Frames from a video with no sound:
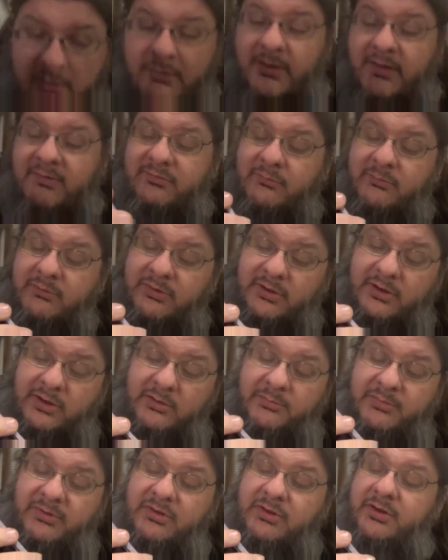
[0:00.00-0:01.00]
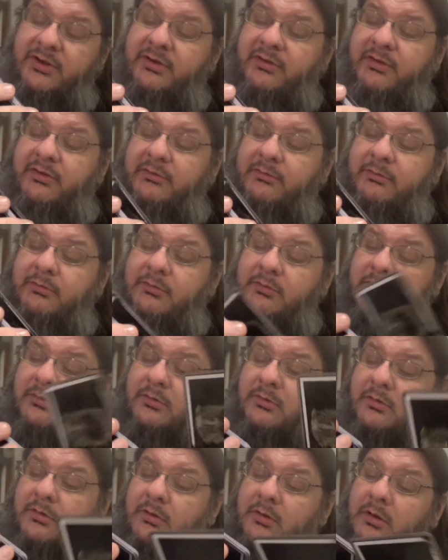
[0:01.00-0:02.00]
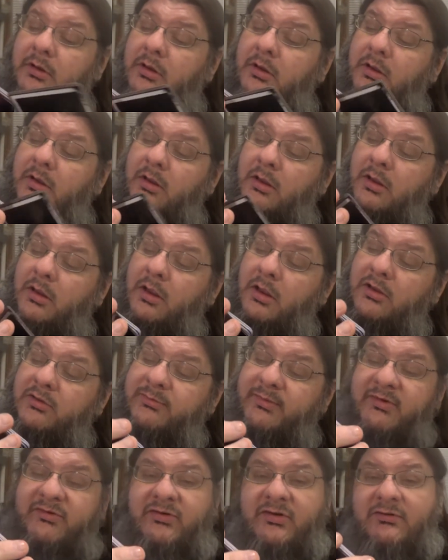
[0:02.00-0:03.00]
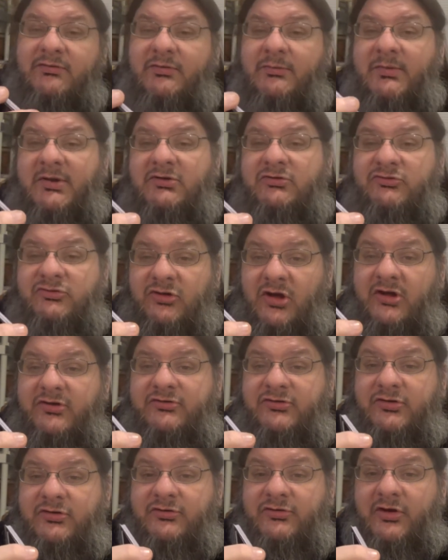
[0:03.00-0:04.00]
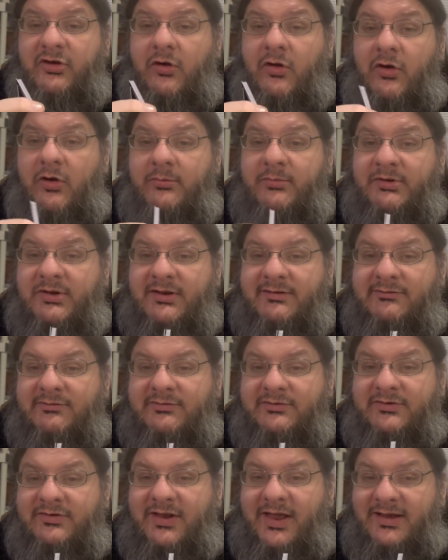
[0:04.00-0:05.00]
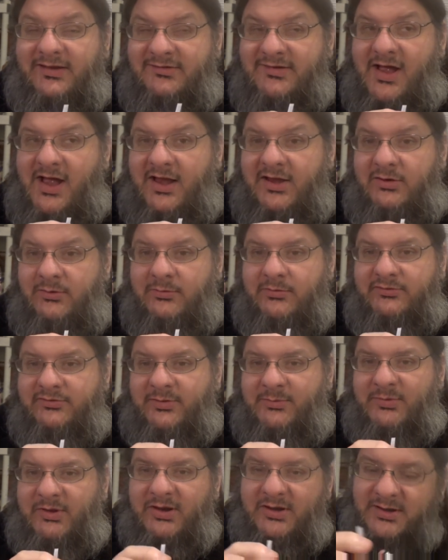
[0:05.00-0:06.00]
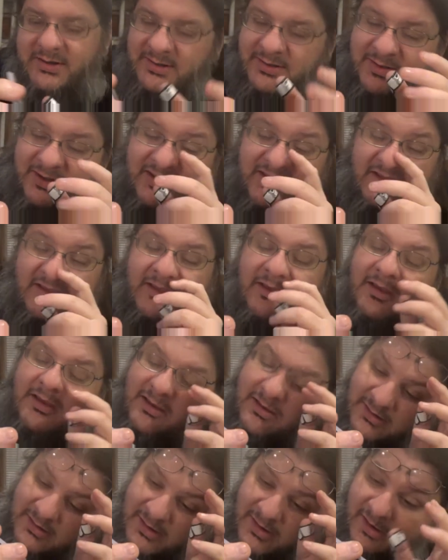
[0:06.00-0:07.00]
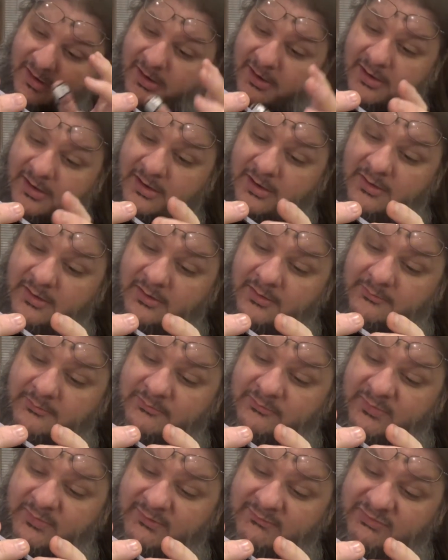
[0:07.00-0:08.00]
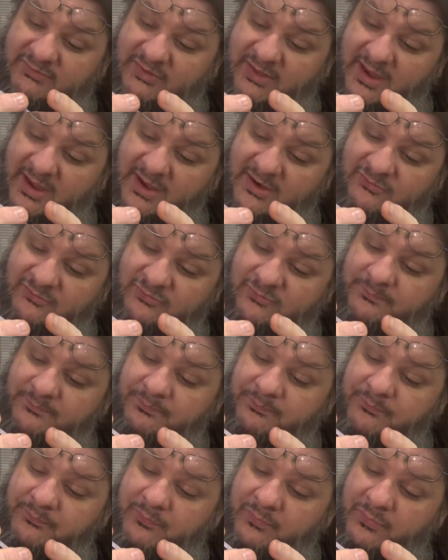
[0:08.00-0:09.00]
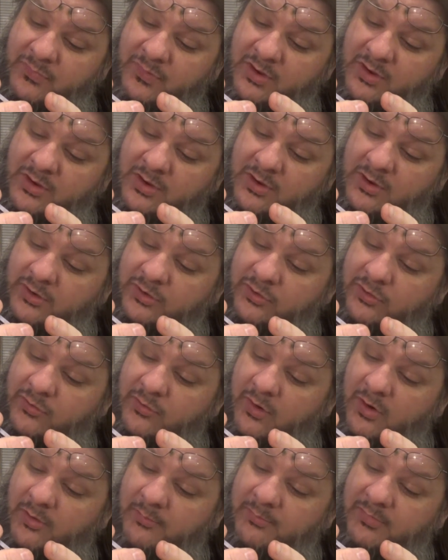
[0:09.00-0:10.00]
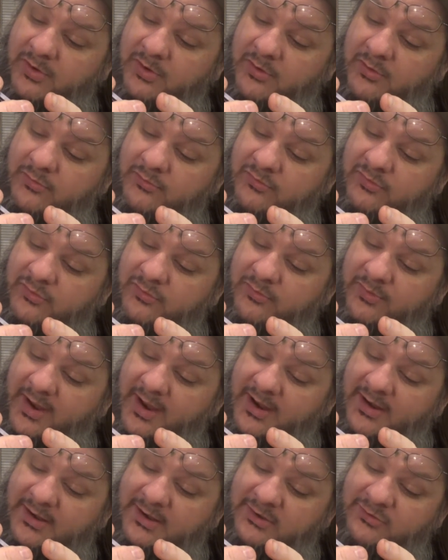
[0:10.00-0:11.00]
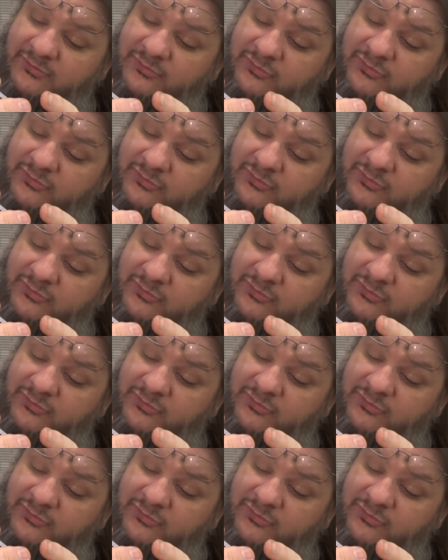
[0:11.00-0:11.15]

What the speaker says: That's a really good ability, though. Especially if somebody just used to go up a level to like tie you or something. We have Slash. You are immune to any